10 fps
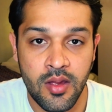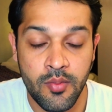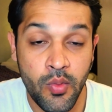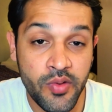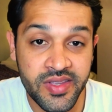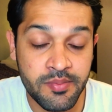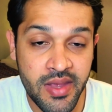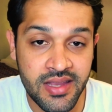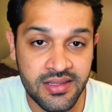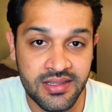But what this
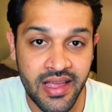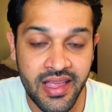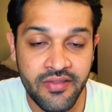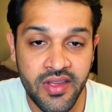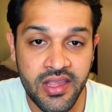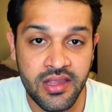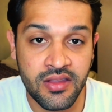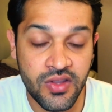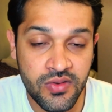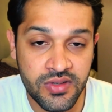means is that if a
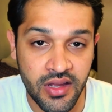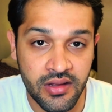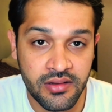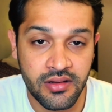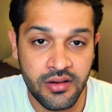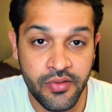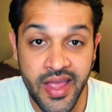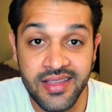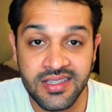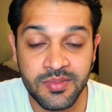user
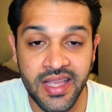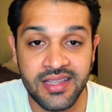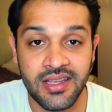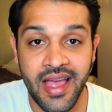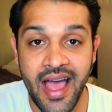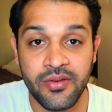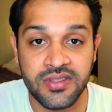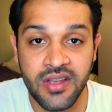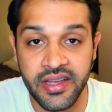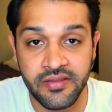creates some data outside of